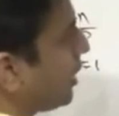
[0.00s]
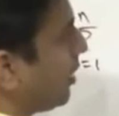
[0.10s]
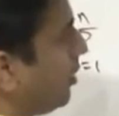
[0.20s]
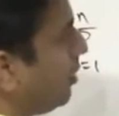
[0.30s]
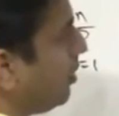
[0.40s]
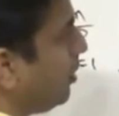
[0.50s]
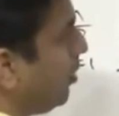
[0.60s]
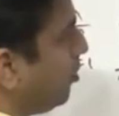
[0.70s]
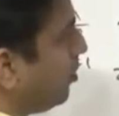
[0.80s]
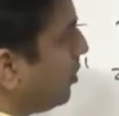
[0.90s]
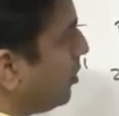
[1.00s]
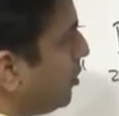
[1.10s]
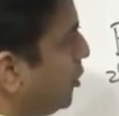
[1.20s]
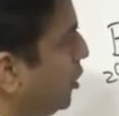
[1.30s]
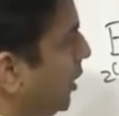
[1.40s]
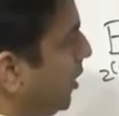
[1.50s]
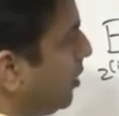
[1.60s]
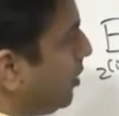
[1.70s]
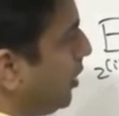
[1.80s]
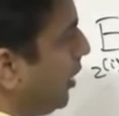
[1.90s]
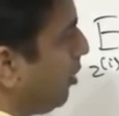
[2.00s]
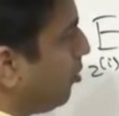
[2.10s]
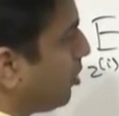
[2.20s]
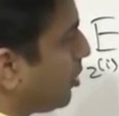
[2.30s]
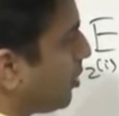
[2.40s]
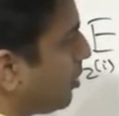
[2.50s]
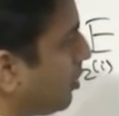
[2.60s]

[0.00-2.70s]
using, you know, G, the encoder,